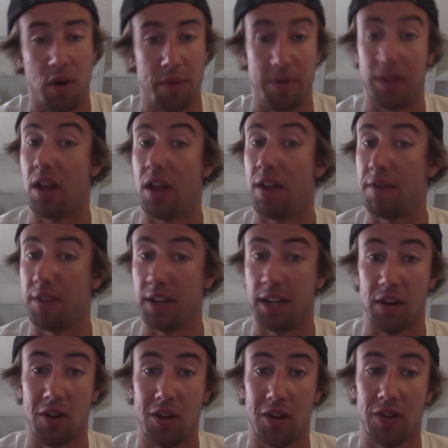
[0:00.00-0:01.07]
to be luffing
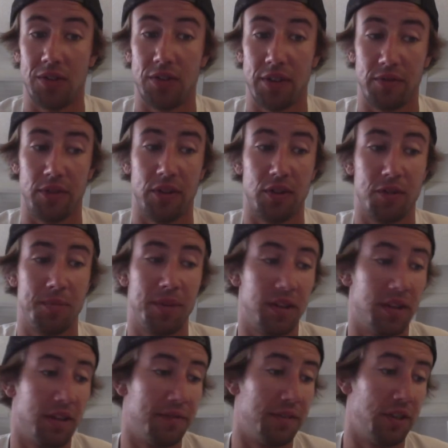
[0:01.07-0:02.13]
at all. Definitely don't
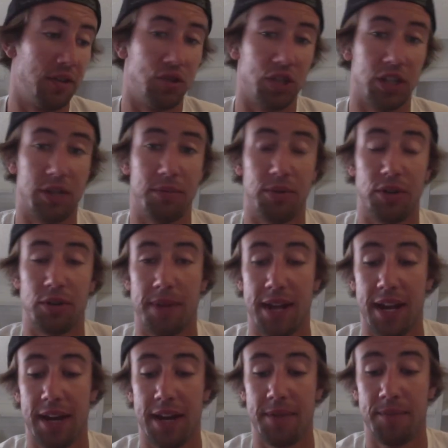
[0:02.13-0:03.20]
be luffing your jib or your
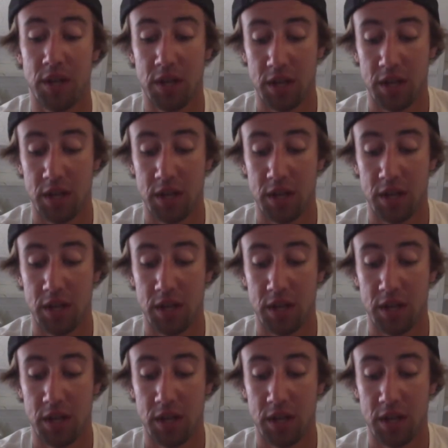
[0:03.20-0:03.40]
main.